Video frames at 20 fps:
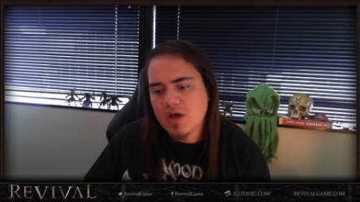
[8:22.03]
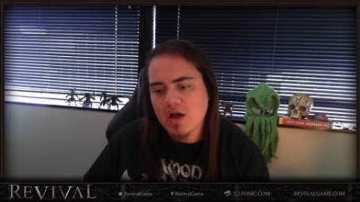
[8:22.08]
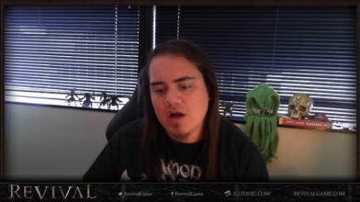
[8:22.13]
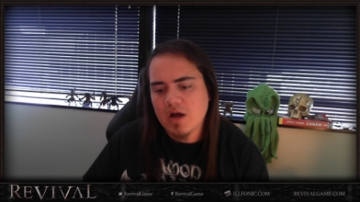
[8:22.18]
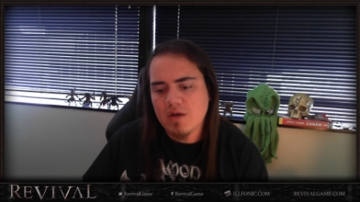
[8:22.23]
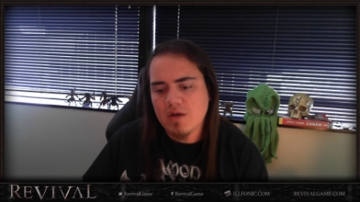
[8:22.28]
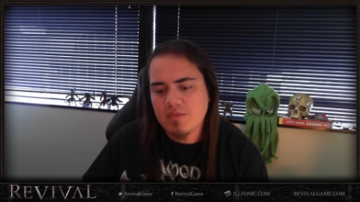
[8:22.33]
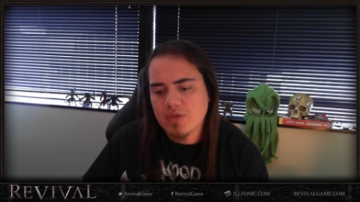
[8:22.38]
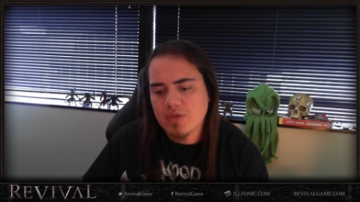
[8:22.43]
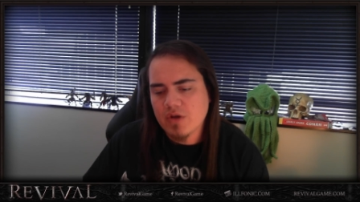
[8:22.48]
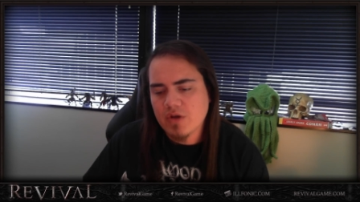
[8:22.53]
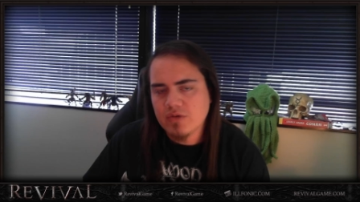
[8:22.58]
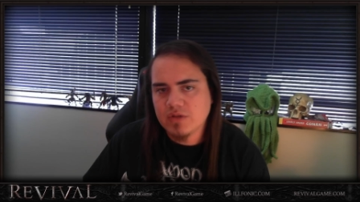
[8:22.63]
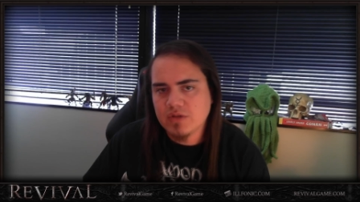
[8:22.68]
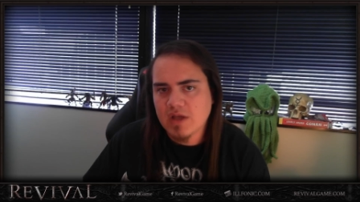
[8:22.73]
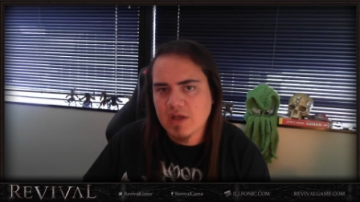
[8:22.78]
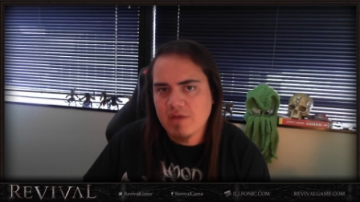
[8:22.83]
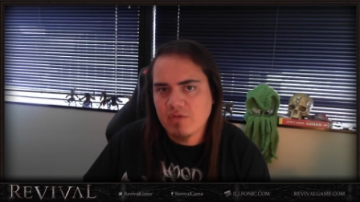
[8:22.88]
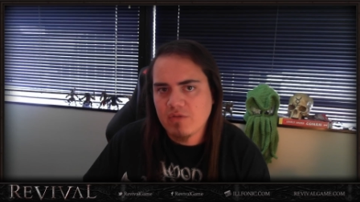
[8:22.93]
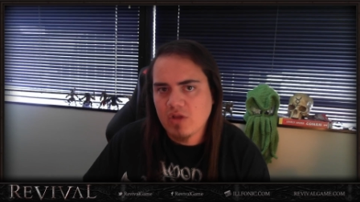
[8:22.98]
Um,
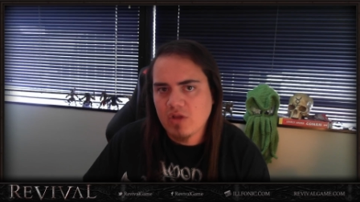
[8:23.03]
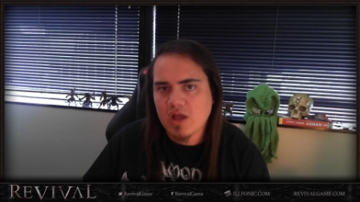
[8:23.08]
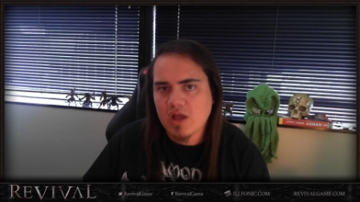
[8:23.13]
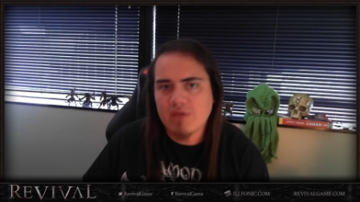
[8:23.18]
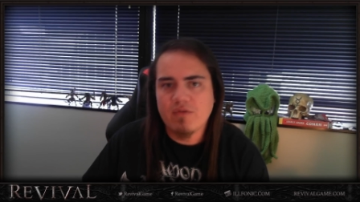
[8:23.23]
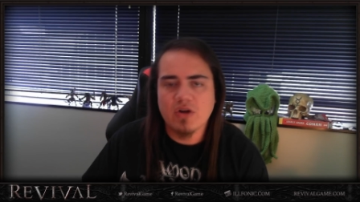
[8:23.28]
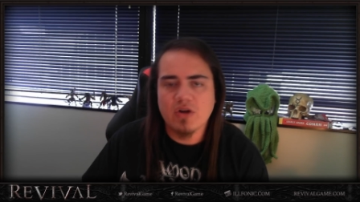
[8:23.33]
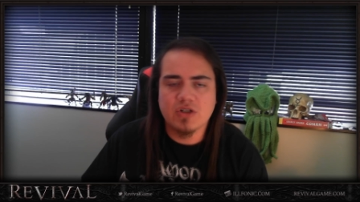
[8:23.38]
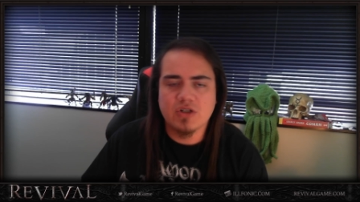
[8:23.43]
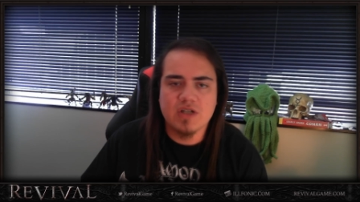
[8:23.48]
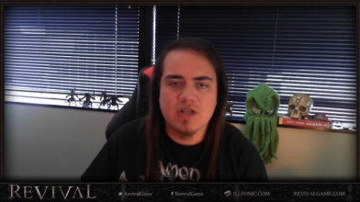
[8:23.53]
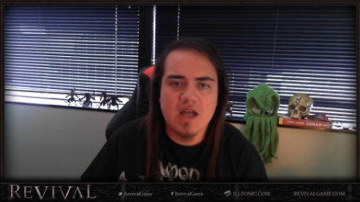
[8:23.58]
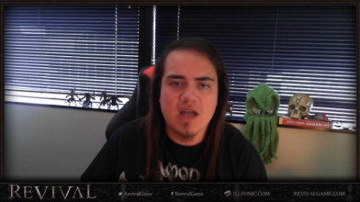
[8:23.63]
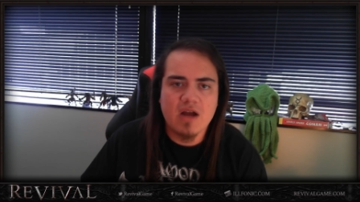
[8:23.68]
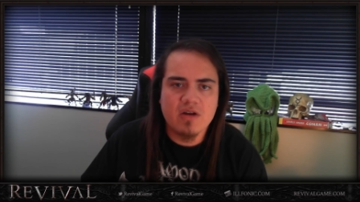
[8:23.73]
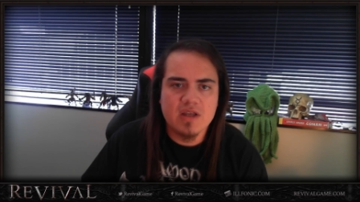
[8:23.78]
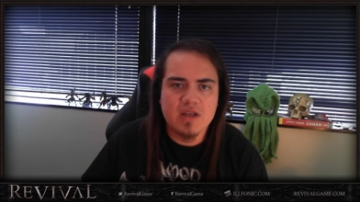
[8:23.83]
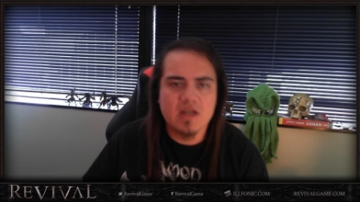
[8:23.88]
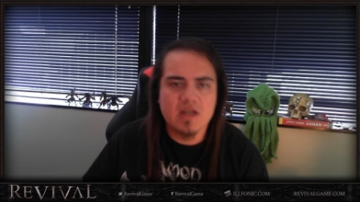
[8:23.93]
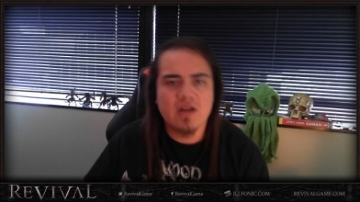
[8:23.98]
those have a lot of
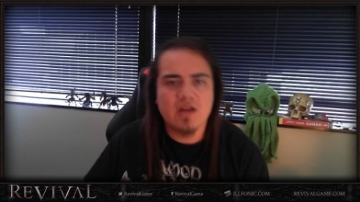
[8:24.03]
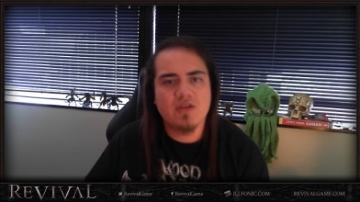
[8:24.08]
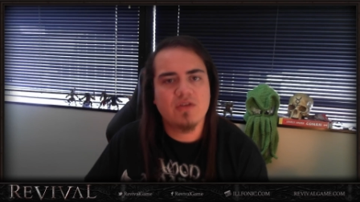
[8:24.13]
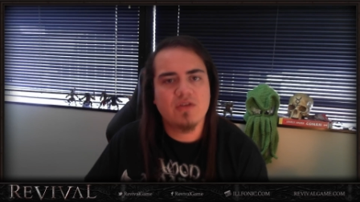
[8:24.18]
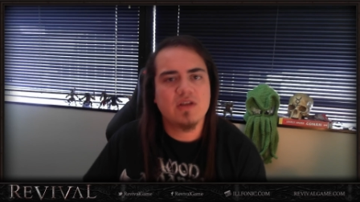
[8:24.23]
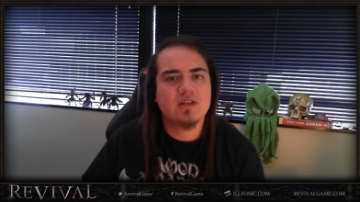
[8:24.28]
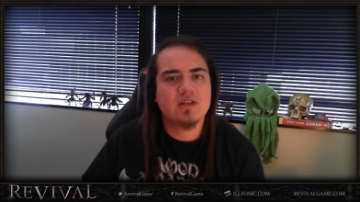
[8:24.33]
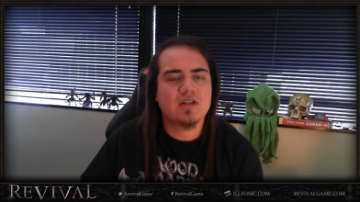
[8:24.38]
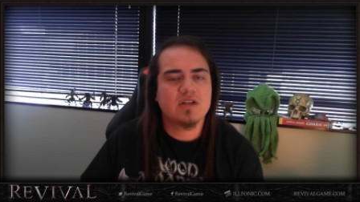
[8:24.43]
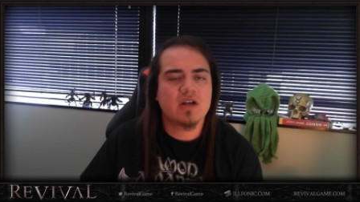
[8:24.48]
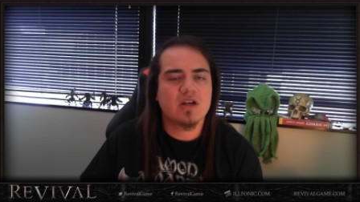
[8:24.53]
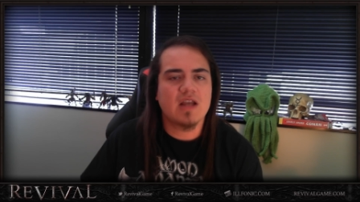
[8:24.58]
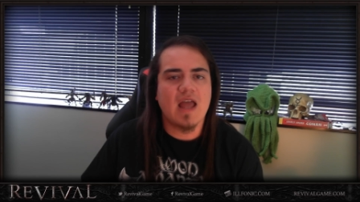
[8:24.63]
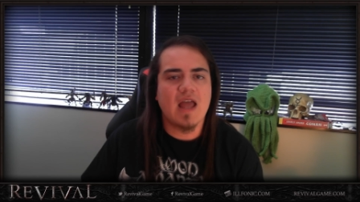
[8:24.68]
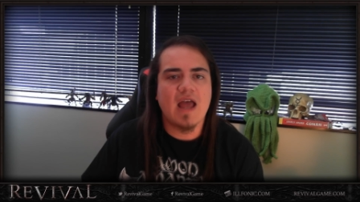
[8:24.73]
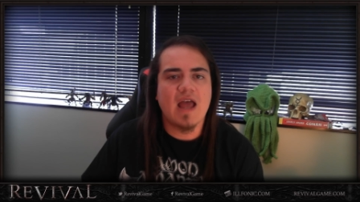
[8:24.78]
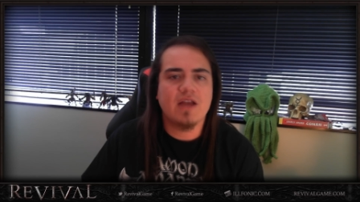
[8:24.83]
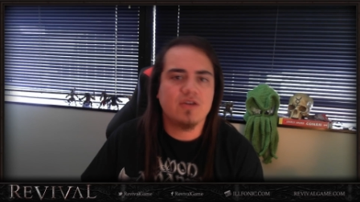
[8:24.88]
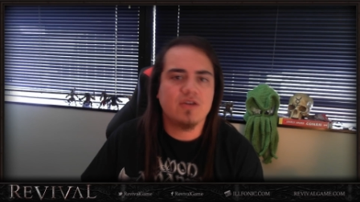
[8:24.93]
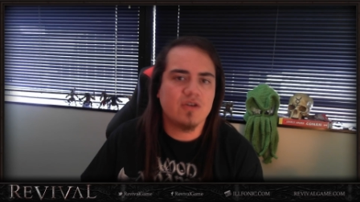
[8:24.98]
functionality and other things they're going to
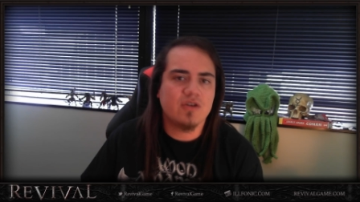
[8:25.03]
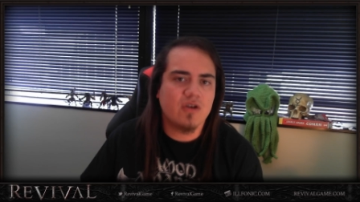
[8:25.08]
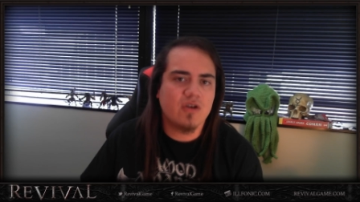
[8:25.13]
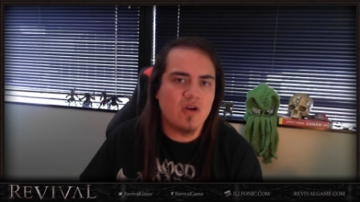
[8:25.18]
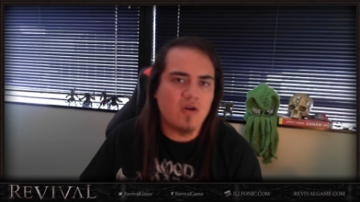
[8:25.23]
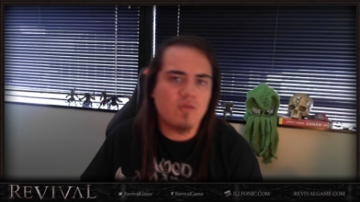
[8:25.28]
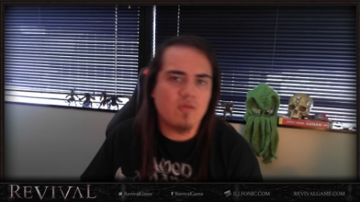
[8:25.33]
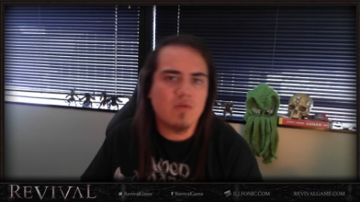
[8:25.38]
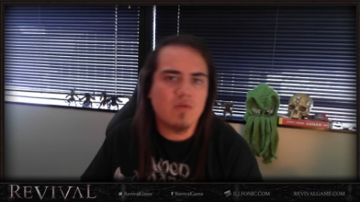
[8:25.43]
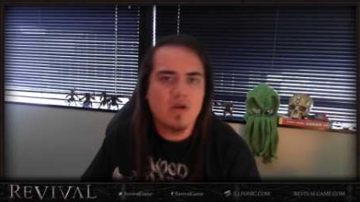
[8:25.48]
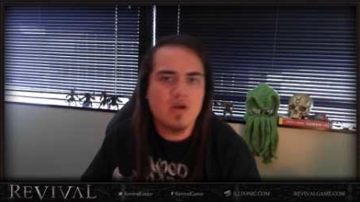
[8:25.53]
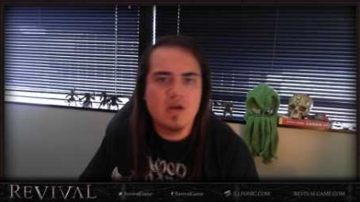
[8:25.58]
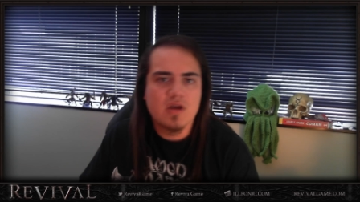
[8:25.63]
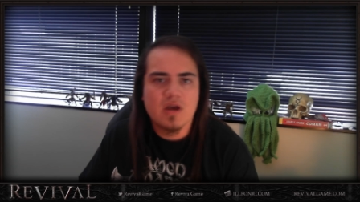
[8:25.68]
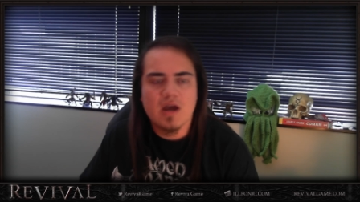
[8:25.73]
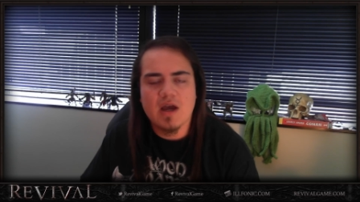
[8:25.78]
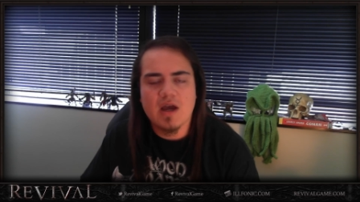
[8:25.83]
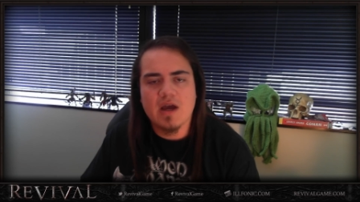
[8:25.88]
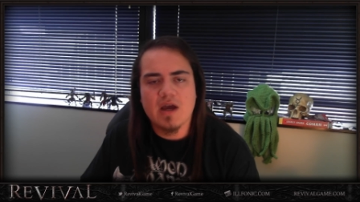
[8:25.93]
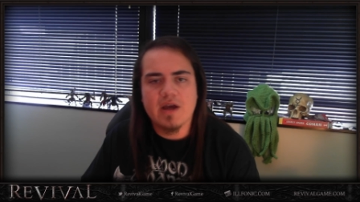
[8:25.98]
add to your home
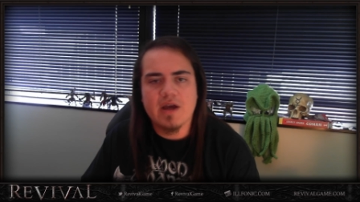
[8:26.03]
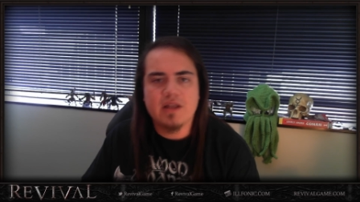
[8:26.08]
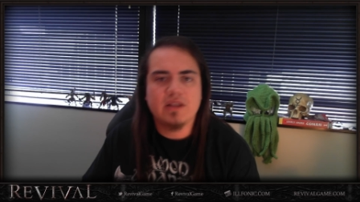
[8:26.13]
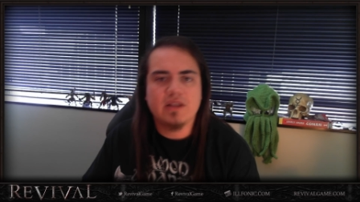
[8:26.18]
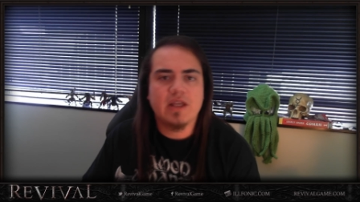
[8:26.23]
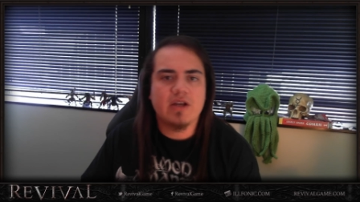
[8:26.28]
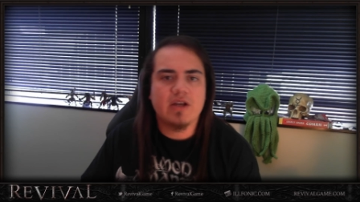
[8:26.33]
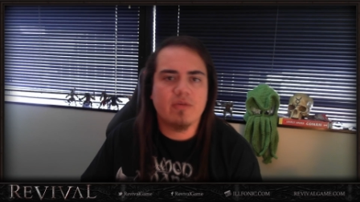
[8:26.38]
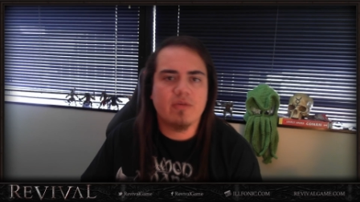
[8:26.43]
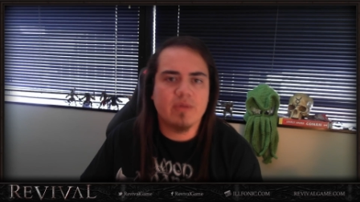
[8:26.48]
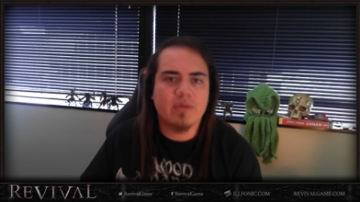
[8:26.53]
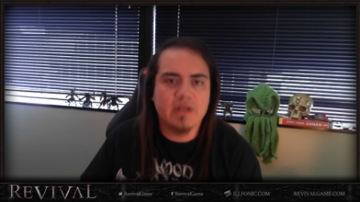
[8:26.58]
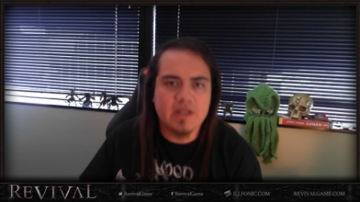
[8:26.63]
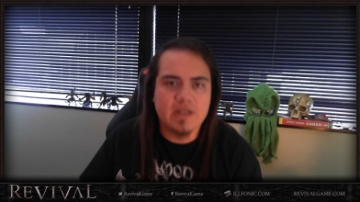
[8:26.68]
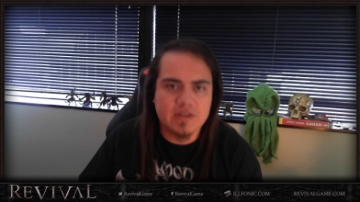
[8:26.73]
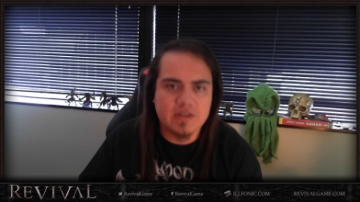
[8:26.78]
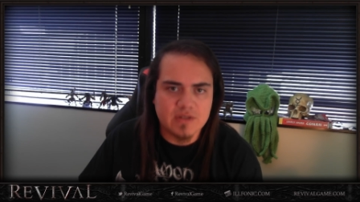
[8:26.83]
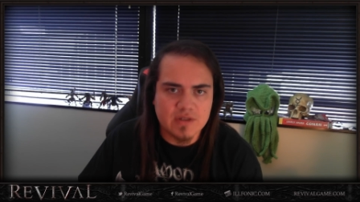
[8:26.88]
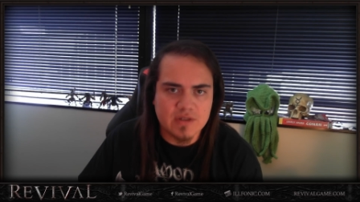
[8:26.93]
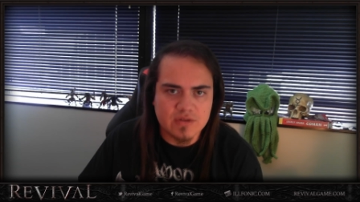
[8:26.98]
uh, in later
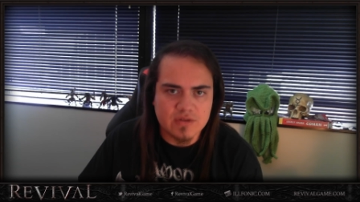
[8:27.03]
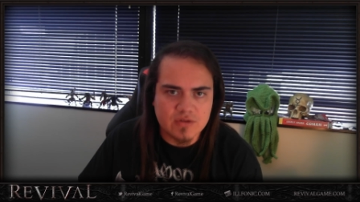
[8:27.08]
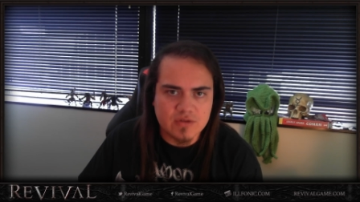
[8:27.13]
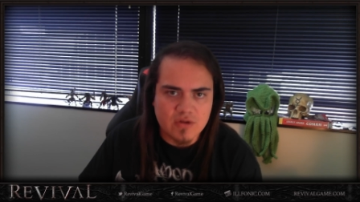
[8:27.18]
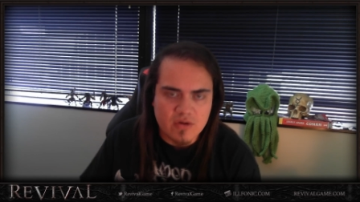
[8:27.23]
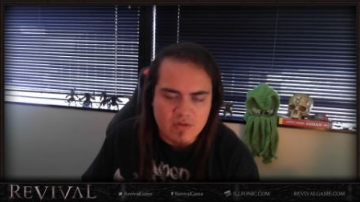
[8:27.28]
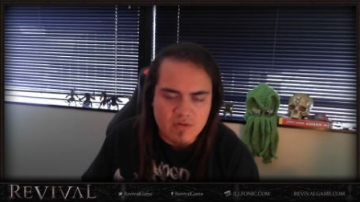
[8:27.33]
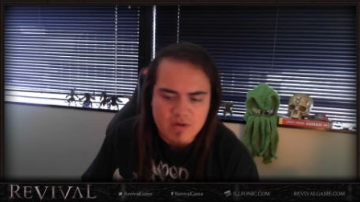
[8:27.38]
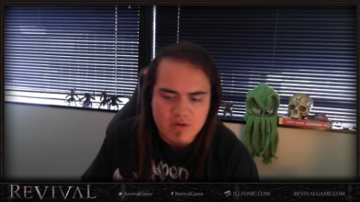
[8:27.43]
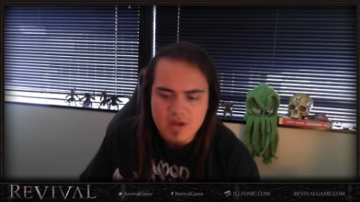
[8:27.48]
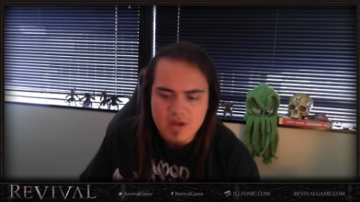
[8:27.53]
releases. So